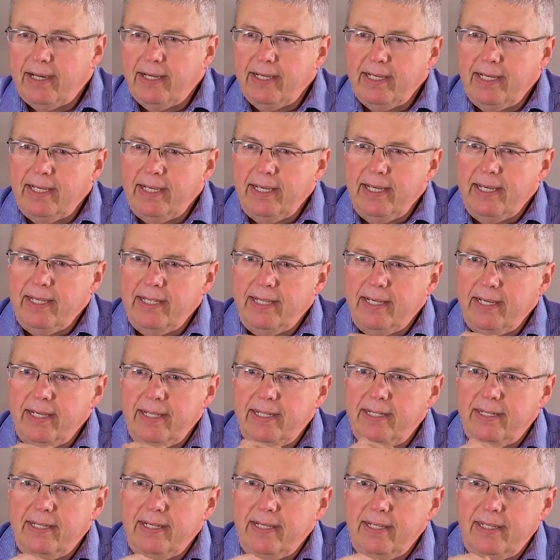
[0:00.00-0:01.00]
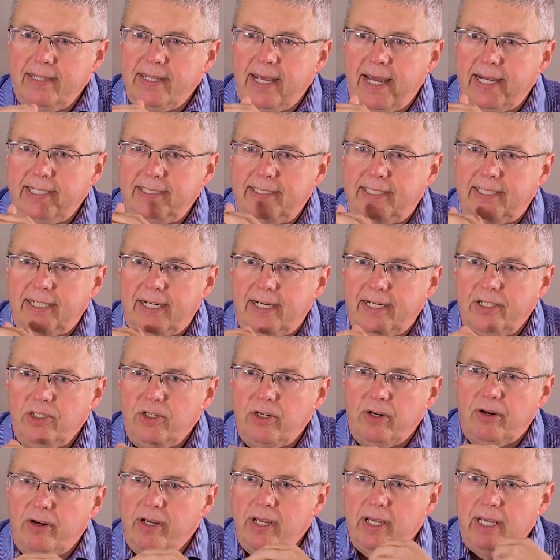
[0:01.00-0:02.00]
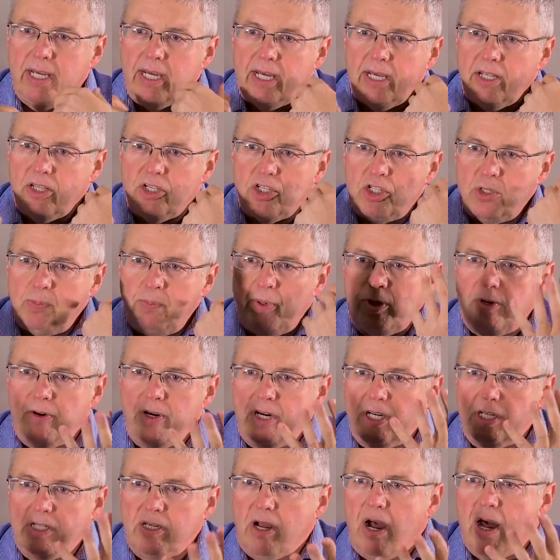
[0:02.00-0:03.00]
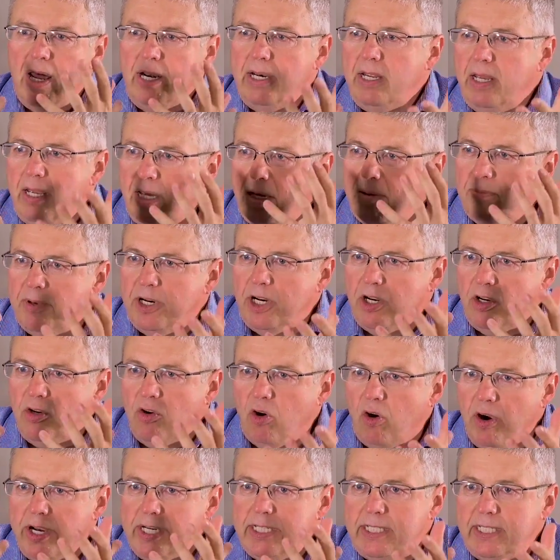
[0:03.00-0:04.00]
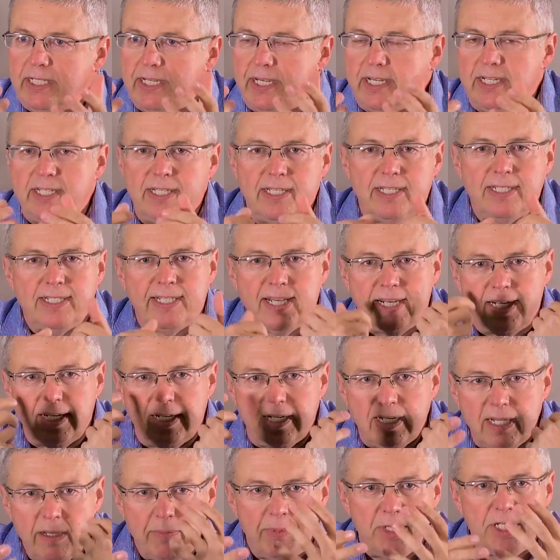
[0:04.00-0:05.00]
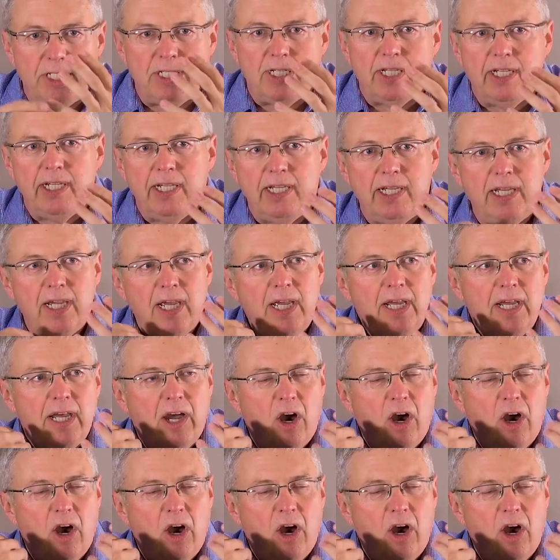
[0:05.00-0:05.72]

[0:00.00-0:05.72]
in that the Spirit is on him and anointed to set at liberty,